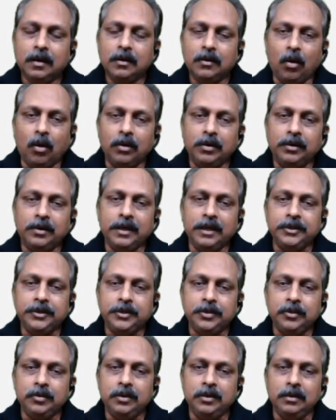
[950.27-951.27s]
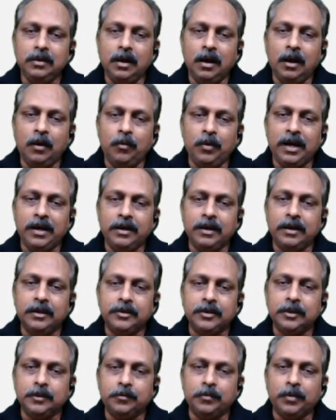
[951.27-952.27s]
Contextual awareness
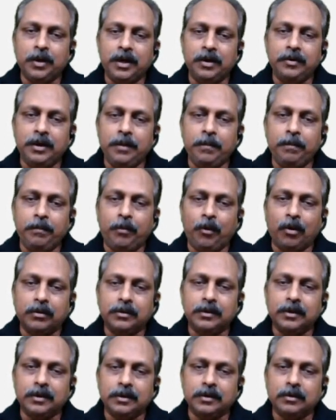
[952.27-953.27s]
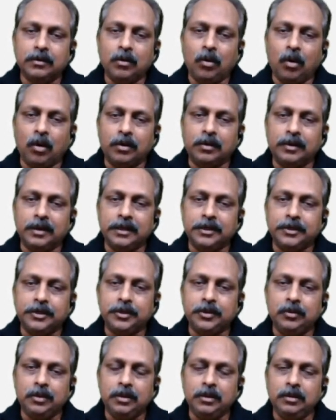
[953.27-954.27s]
is very important.
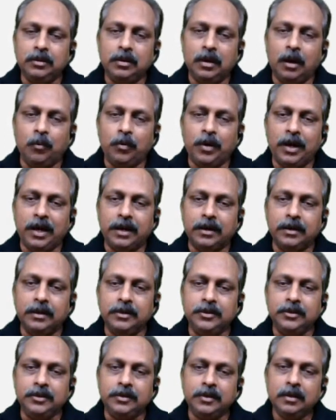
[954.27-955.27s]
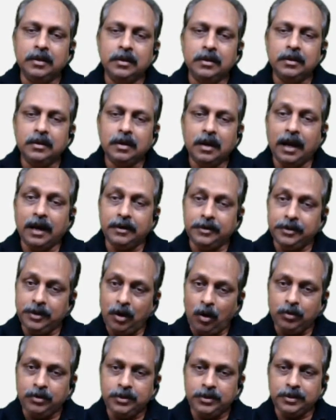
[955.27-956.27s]
Contextual awareness at the
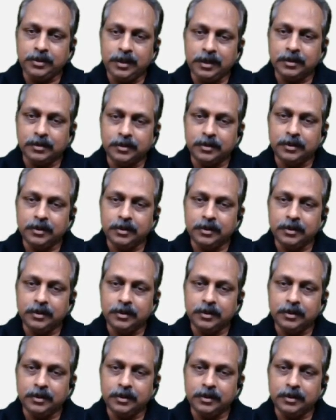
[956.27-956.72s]
outset.